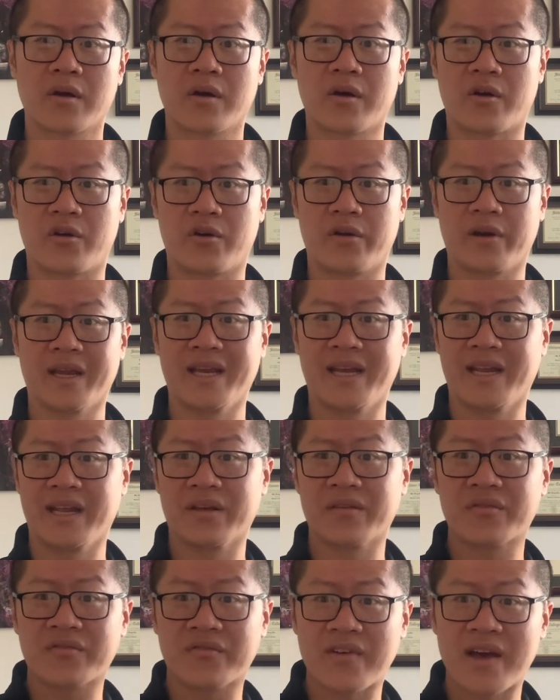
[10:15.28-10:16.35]
or
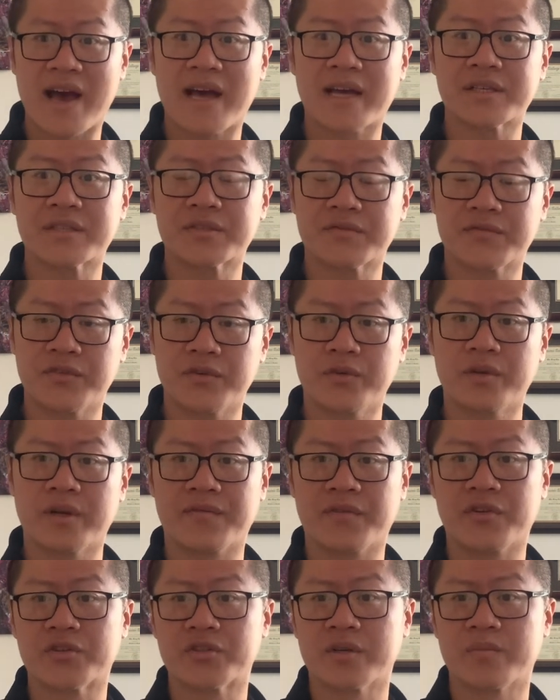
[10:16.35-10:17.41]
eating fast food. If
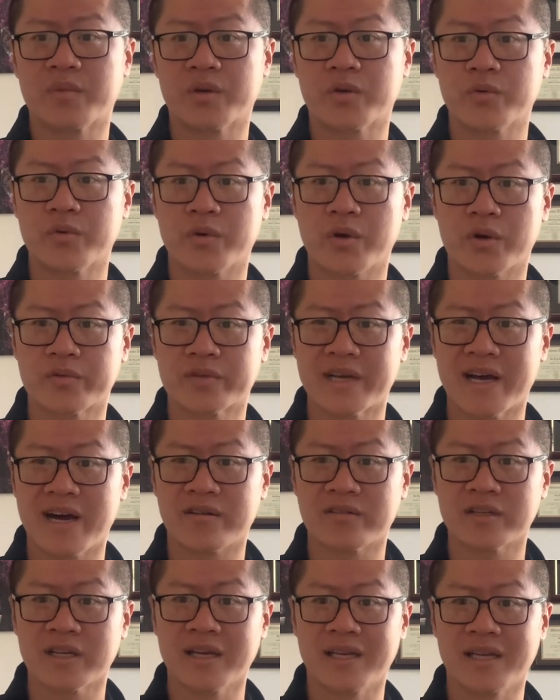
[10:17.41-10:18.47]
you're someone who goes
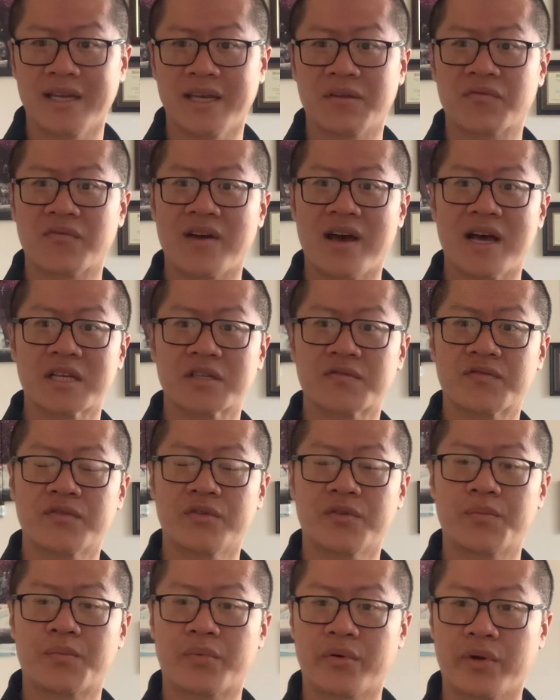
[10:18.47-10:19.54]
out and eat fast
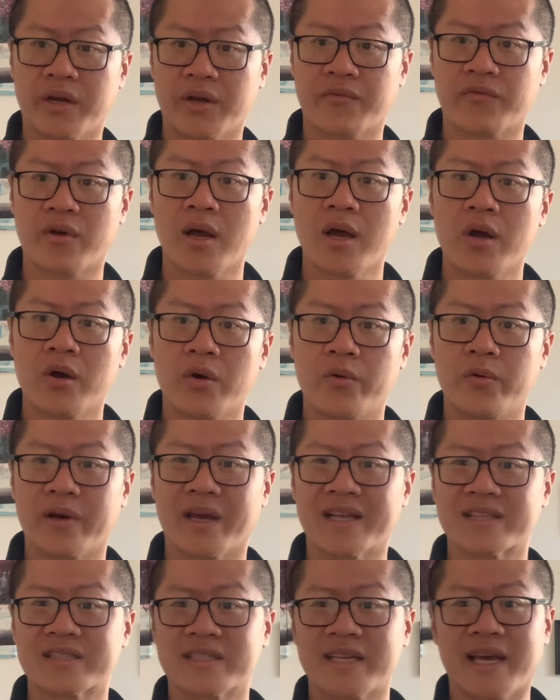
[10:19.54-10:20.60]
food, who
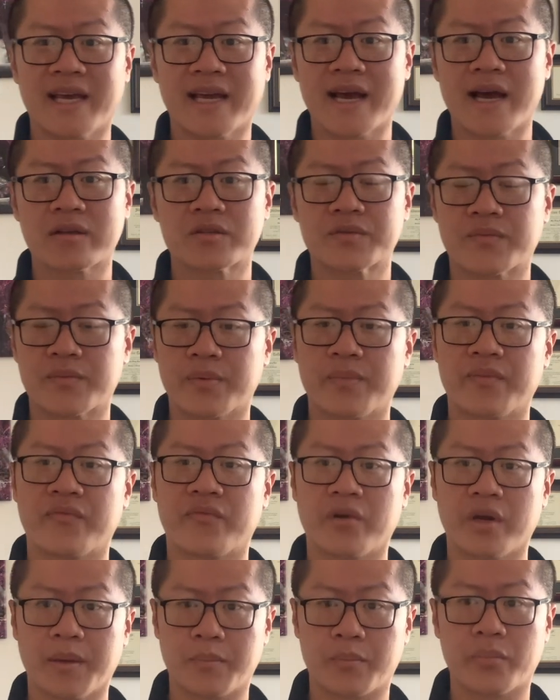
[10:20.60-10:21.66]
gets takeouts
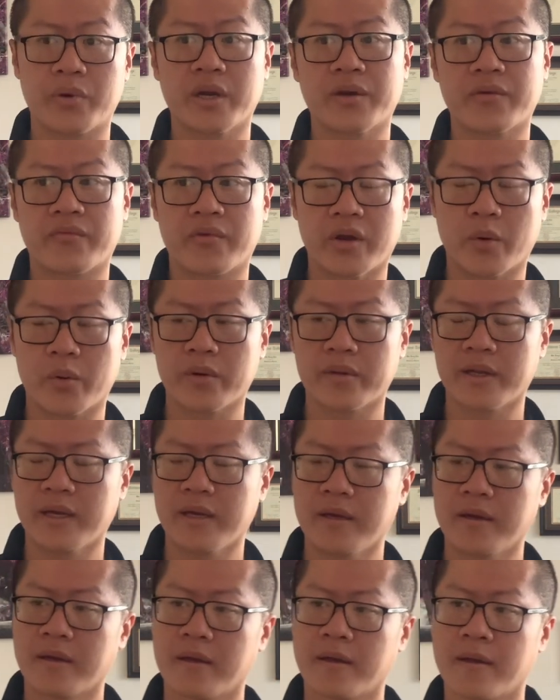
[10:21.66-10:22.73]
pretty frequently,